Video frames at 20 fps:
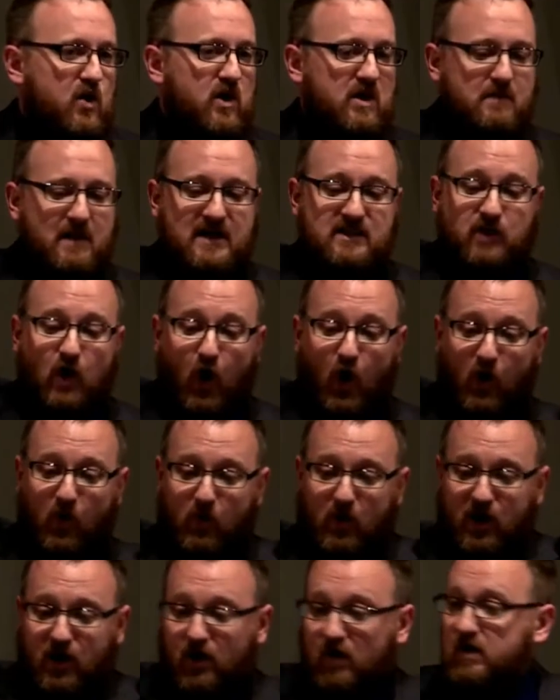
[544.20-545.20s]
who had made the
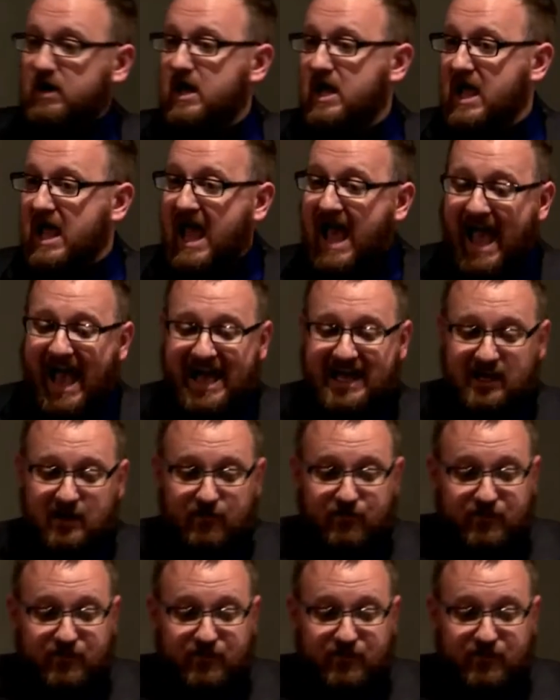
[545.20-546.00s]
whole world, and